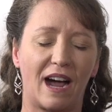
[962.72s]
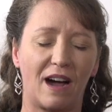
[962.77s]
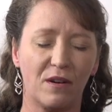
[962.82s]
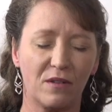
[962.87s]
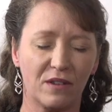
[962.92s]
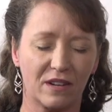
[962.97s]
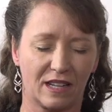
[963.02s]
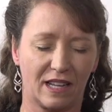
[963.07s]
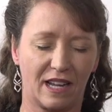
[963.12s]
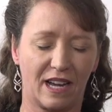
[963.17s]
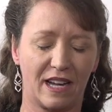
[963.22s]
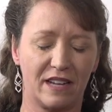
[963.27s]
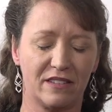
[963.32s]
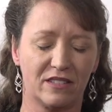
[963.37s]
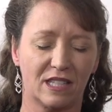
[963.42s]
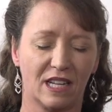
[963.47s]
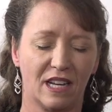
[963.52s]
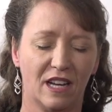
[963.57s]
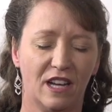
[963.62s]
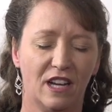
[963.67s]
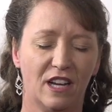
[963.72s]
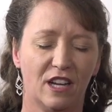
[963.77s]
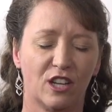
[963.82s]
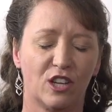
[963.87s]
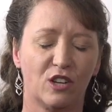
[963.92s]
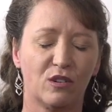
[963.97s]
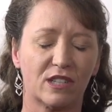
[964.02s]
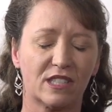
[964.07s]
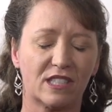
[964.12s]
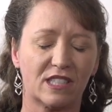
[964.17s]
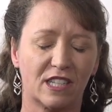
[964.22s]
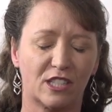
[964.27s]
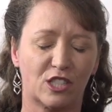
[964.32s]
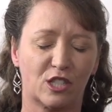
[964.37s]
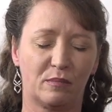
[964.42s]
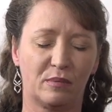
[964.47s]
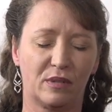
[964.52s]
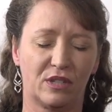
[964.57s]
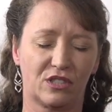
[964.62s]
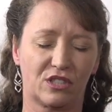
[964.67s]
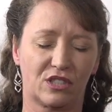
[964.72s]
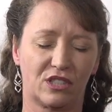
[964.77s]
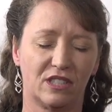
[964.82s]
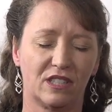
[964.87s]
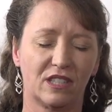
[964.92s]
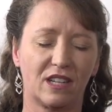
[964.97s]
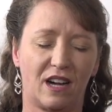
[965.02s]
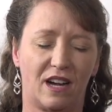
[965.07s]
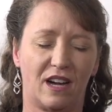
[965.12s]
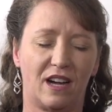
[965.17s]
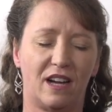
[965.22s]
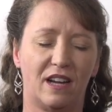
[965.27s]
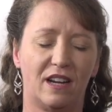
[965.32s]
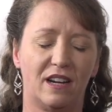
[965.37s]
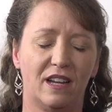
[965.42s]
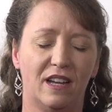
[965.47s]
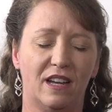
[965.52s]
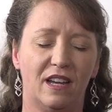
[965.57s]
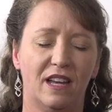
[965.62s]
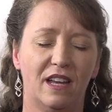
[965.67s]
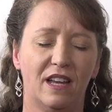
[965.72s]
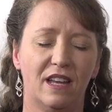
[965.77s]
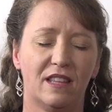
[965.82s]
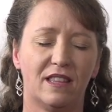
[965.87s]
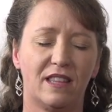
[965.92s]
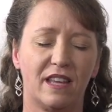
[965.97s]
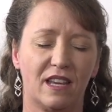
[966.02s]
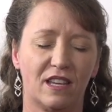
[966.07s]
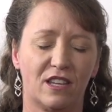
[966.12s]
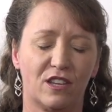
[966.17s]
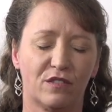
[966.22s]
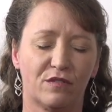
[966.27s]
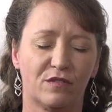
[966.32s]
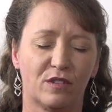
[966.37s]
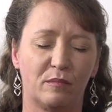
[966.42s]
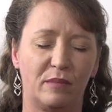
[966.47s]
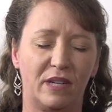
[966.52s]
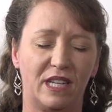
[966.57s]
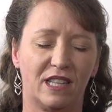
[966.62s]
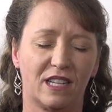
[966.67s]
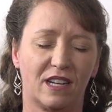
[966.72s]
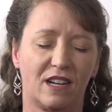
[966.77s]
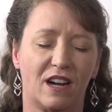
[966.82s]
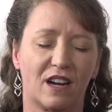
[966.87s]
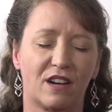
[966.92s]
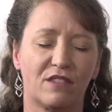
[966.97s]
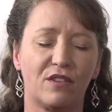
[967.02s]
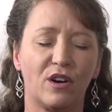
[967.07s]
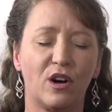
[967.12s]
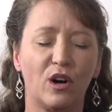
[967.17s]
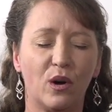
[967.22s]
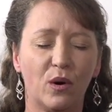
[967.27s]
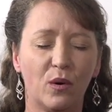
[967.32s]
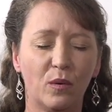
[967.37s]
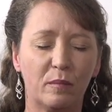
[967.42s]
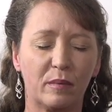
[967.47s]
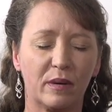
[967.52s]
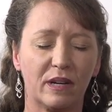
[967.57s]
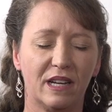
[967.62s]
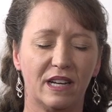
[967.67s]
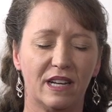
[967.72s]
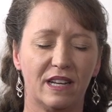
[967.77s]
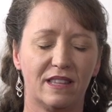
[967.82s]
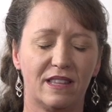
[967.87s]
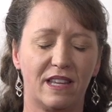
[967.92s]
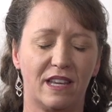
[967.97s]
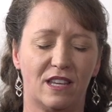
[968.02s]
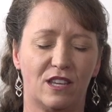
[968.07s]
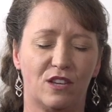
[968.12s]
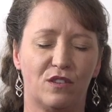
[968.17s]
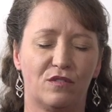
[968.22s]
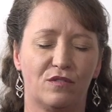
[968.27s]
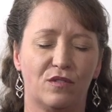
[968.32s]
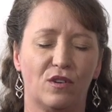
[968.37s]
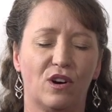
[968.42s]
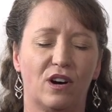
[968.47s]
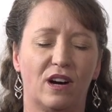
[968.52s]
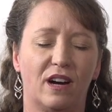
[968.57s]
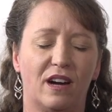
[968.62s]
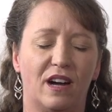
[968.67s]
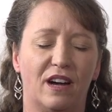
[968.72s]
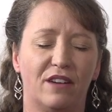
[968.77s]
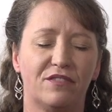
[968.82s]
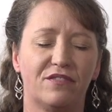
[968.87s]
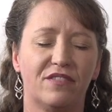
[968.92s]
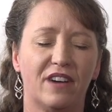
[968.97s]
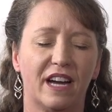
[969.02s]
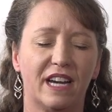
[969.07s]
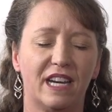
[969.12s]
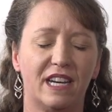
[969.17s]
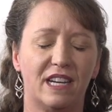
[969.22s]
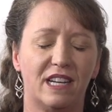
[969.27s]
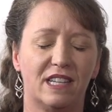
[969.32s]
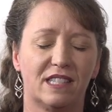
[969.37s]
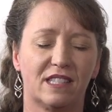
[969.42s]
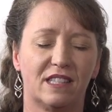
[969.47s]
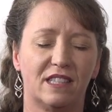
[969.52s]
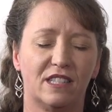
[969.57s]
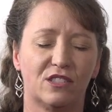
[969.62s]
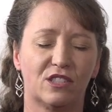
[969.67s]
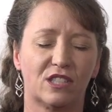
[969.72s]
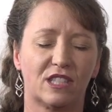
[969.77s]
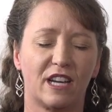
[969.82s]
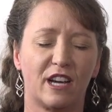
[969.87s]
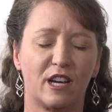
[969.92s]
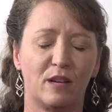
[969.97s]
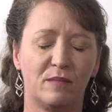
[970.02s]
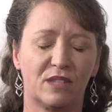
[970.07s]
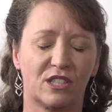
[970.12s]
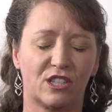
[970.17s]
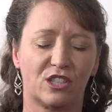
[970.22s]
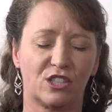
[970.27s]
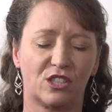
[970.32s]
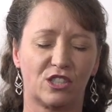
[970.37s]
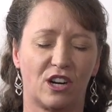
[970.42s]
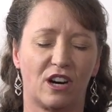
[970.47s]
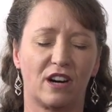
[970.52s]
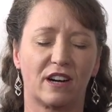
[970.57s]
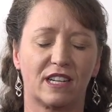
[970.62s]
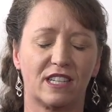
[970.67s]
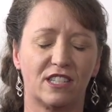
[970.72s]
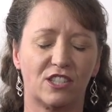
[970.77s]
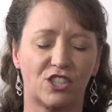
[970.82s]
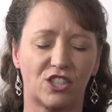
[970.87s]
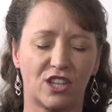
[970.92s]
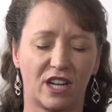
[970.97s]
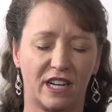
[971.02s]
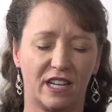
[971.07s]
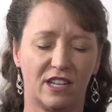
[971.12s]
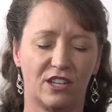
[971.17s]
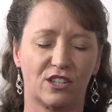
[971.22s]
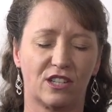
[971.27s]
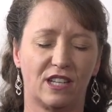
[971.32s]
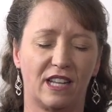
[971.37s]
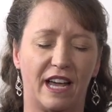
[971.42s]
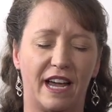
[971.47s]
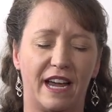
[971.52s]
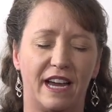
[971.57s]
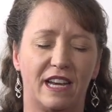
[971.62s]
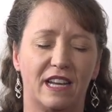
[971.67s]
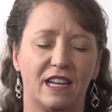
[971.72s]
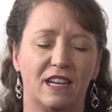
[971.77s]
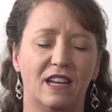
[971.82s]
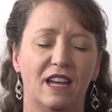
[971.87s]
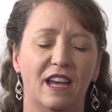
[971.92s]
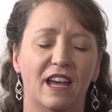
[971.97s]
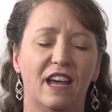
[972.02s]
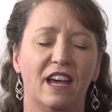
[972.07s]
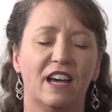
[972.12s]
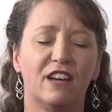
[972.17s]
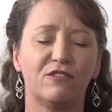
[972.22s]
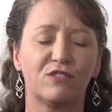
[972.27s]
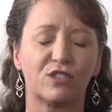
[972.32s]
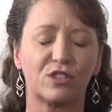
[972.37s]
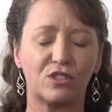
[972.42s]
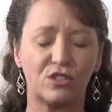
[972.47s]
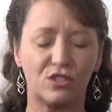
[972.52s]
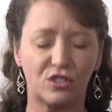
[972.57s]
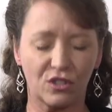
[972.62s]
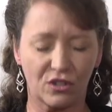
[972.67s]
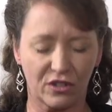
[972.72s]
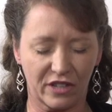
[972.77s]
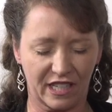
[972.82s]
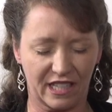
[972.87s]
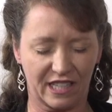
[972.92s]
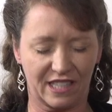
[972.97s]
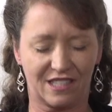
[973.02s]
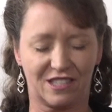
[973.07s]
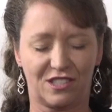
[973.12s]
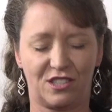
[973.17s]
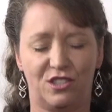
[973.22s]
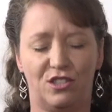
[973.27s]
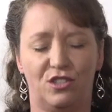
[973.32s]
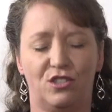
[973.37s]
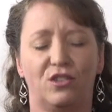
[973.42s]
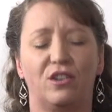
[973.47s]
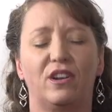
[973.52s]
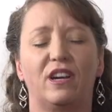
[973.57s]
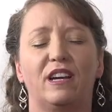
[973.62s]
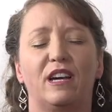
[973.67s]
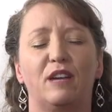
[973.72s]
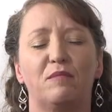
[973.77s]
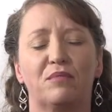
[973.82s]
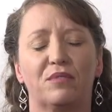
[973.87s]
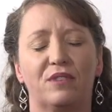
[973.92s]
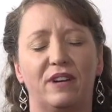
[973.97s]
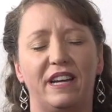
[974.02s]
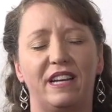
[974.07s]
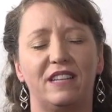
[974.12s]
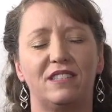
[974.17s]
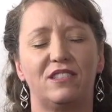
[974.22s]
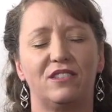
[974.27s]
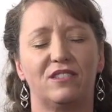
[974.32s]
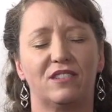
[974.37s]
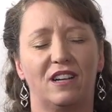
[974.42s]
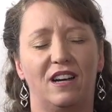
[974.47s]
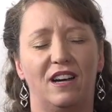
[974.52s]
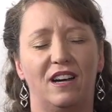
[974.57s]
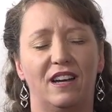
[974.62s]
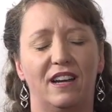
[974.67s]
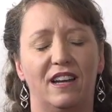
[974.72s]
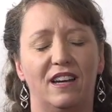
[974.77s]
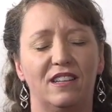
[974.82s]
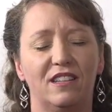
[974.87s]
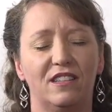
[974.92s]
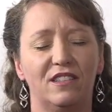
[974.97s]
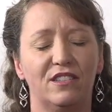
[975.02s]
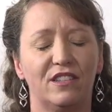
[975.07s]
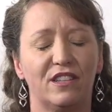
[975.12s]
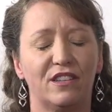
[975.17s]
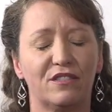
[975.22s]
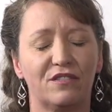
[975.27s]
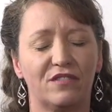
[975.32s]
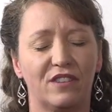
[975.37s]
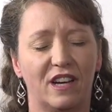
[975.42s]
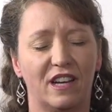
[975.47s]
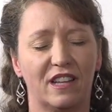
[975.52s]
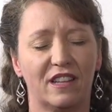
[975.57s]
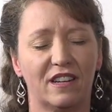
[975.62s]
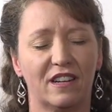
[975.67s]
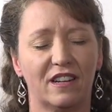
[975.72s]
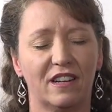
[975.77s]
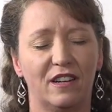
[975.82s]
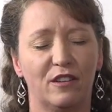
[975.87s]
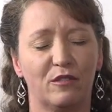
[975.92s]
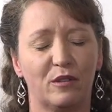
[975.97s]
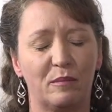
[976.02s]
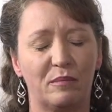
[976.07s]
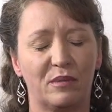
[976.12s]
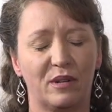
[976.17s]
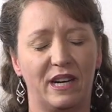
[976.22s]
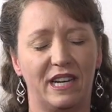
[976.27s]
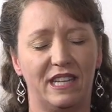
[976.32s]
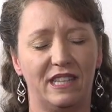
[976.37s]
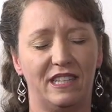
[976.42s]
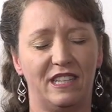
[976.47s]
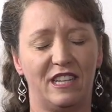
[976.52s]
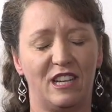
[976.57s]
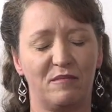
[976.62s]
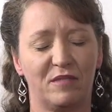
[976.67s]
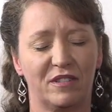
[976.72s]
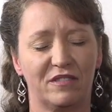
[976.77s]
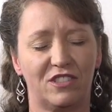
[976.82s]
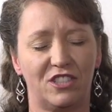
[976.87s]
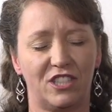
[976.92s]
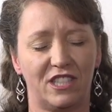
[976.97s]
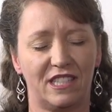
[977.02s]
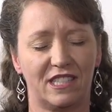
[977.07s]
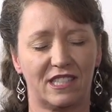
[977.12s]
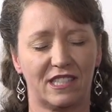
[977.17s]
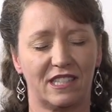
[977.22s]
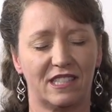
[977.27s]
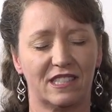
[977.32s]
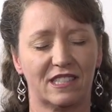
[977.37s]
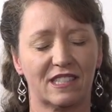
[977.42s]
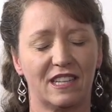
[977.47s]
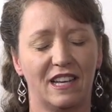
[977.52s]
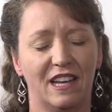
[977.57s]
our lives. You are such a personal God. Mm. Thank you for being the God of hope. Thank you for finding us in those times that are dark and shining your light and restoring us to joy. I praise you, God. Hallelujah, Father. We pray in the name of Jesus.